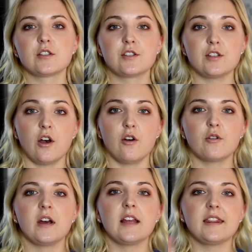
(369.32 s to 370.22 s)
So
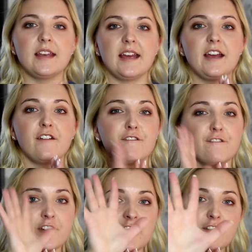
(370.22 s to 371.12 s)
the
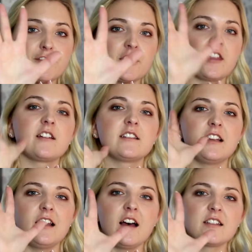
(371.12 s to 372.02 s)

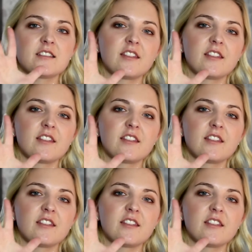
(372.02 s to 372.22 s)
last